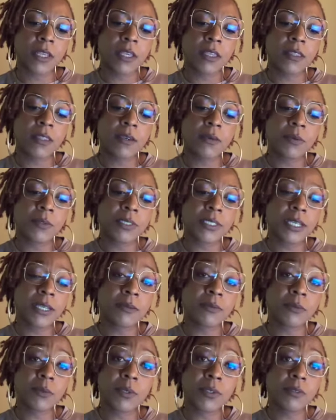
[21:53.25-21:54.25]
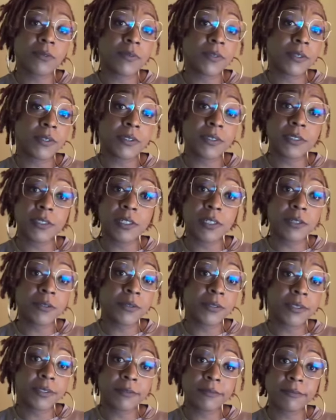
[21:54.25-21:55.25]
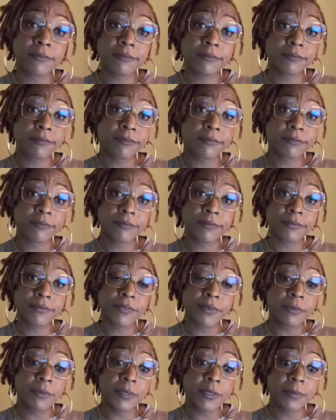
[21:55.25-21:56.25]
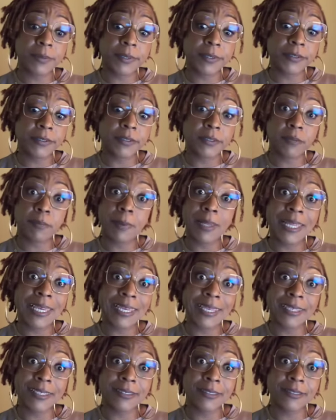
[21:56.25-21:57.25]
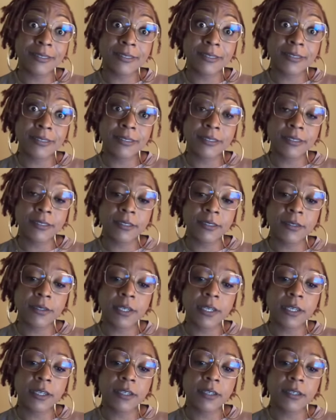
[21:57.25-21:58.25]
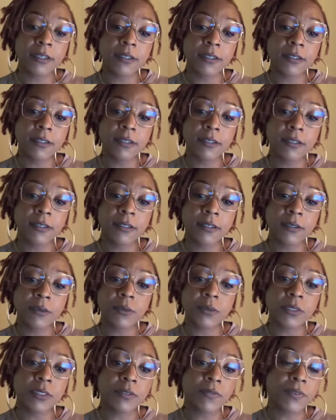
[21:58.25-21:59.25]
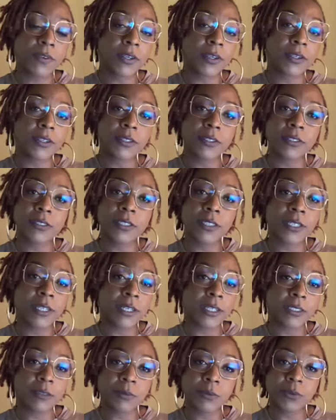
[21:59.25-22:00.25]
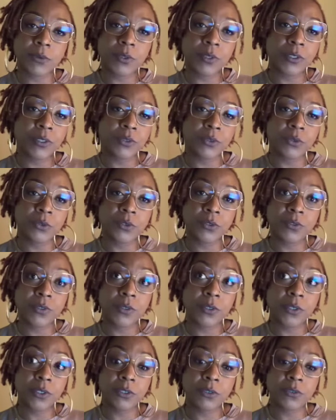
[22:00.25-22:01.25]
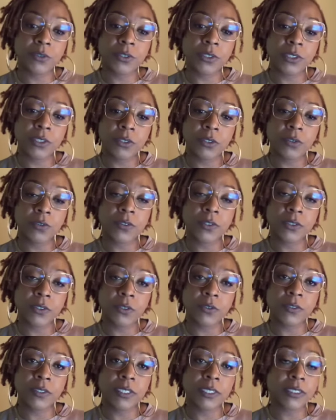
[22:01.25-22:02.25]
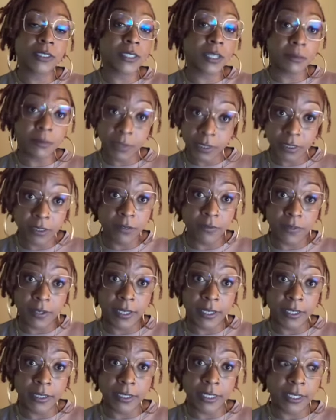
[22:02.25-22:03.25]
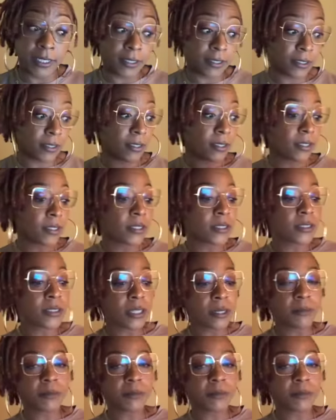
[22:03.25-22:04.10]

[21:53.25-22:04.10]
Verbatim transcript: There were times where you felt excluded from this person's plans, okay? It was a failure to launch between the two of you over and over and over again. Stop justifying that. Stop